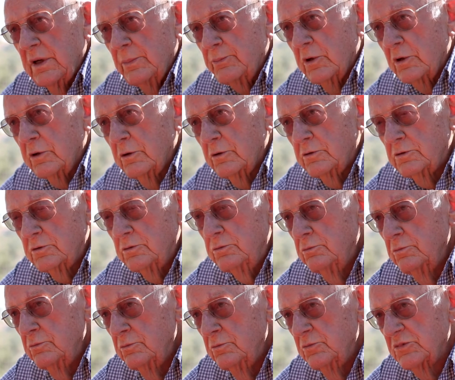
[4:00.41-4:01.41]
up a little
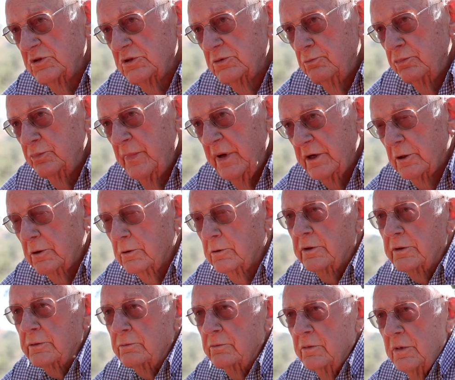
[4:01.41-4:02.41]

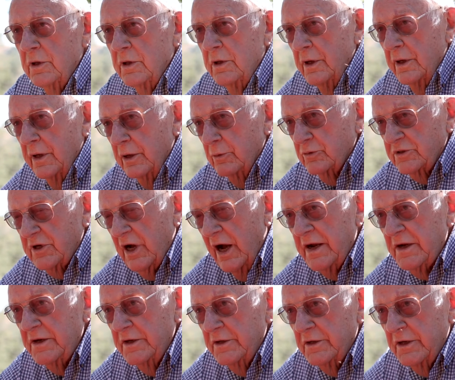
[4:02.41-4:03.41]
speaker and and was
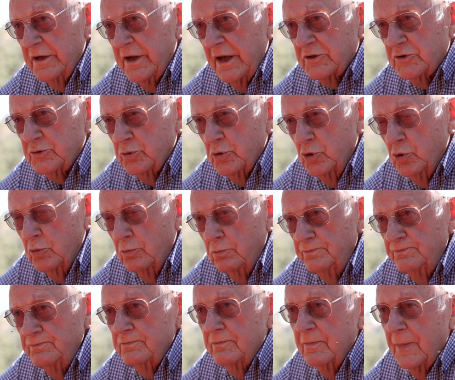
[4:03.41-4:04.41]
hiding in the next
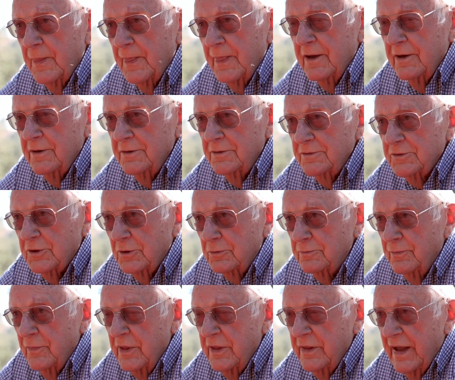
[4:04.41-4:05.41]
room. So
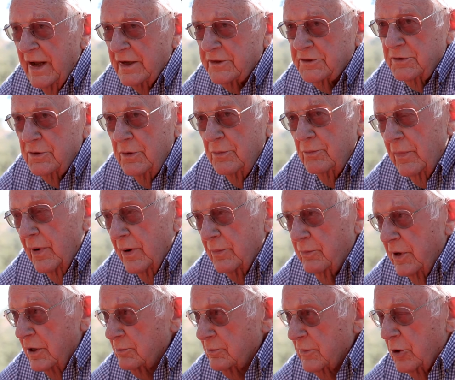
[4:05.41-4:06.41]
that's my,
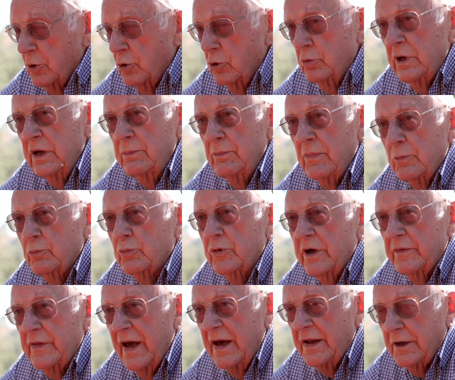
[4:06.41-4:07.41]
my only
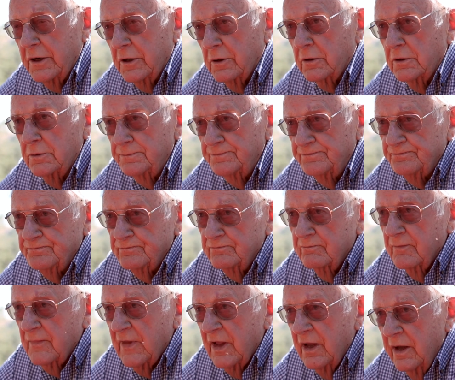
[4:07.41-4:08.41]
memory of that era.
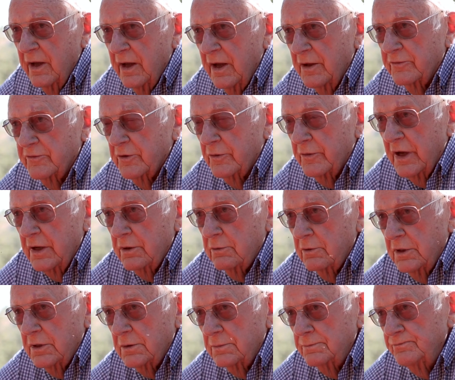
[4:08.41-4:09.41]
And so
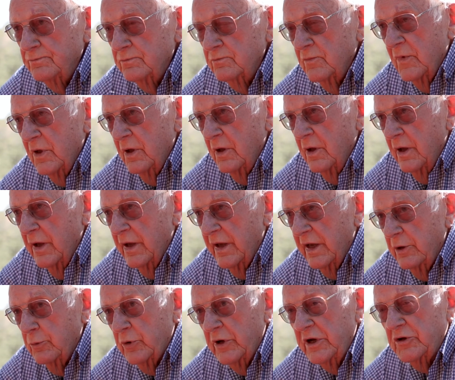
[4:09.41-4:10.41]
then uh,
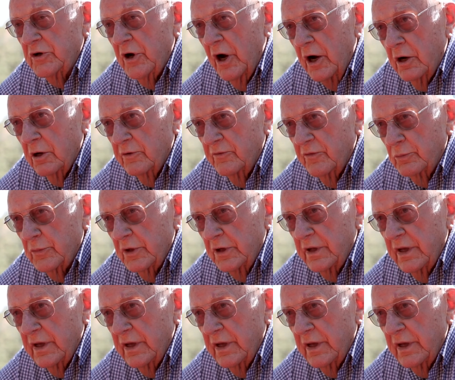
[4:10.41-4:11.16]
he retired from the